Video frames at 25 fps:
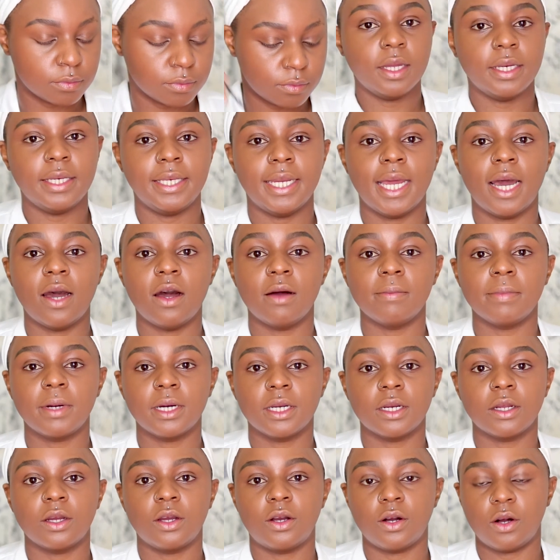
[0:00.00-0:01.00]
Now I'm
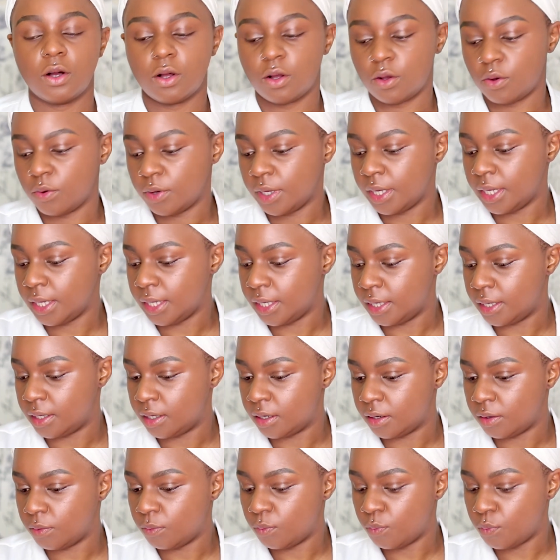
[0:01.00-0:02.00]
gonna go
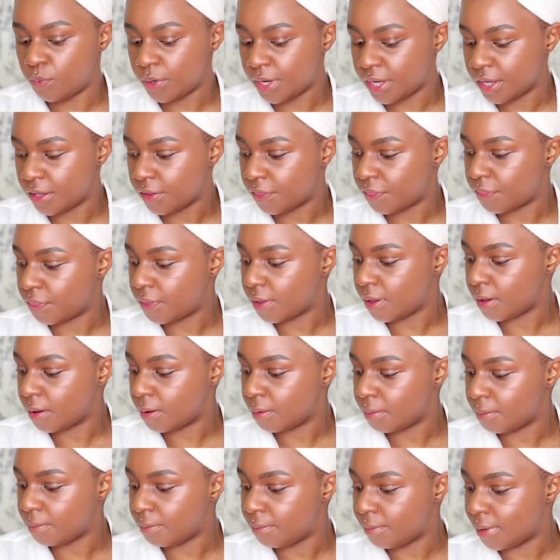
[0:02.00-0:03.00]
in with
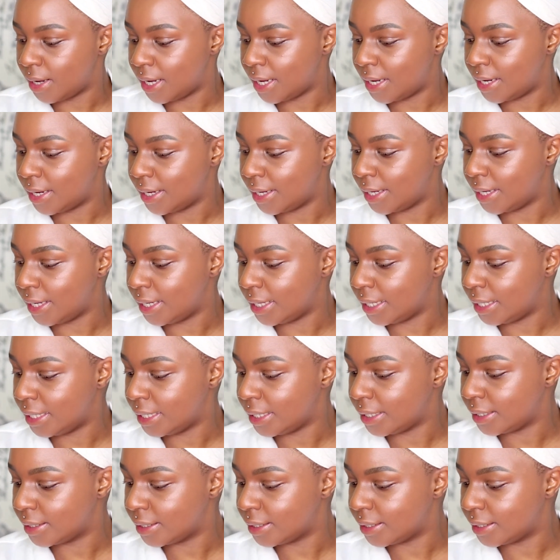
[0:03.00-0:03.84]
my